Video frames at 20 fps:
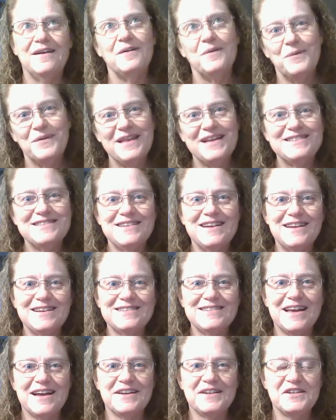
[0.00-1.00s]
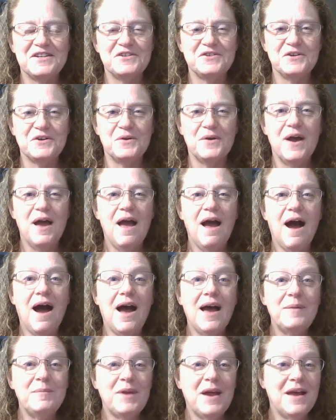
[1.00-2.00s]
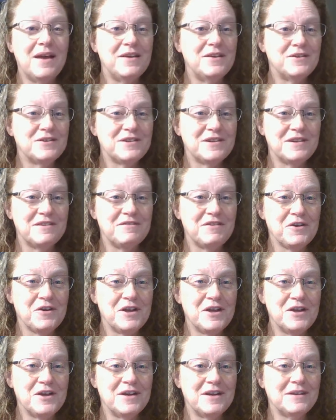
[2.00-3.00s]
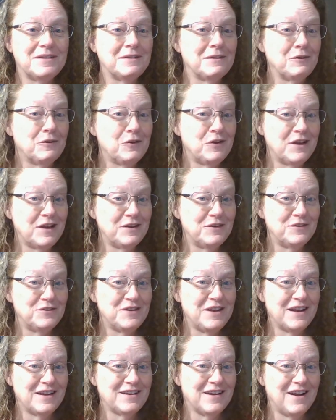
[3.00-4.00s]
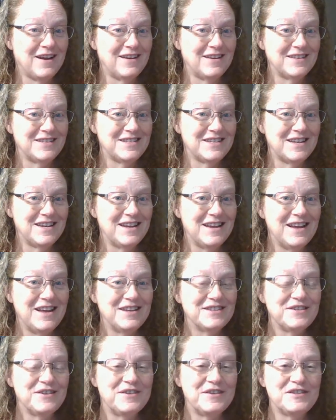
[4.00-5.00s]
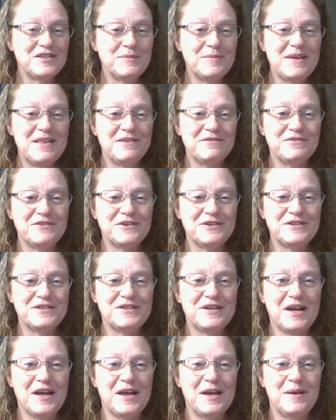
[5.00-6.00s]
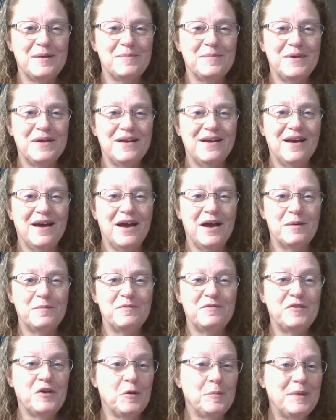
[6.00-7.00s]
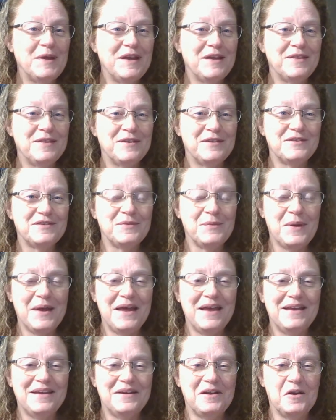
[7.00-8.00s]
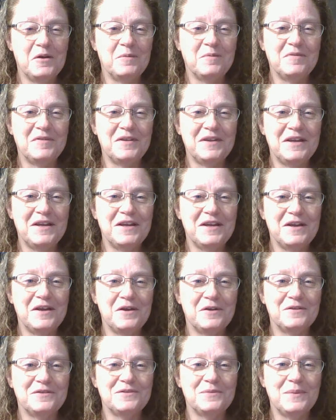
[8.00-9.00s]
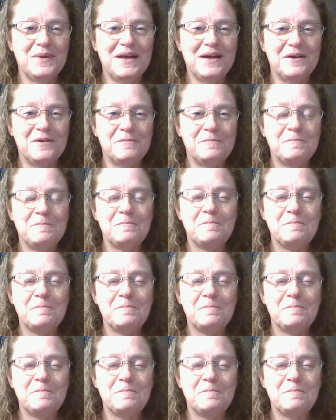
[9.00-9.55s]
Well, that's not exactly true. I'm not usually very good at learning new technology. So this will be the first time I'm filming in this way, and hopefully it goes well.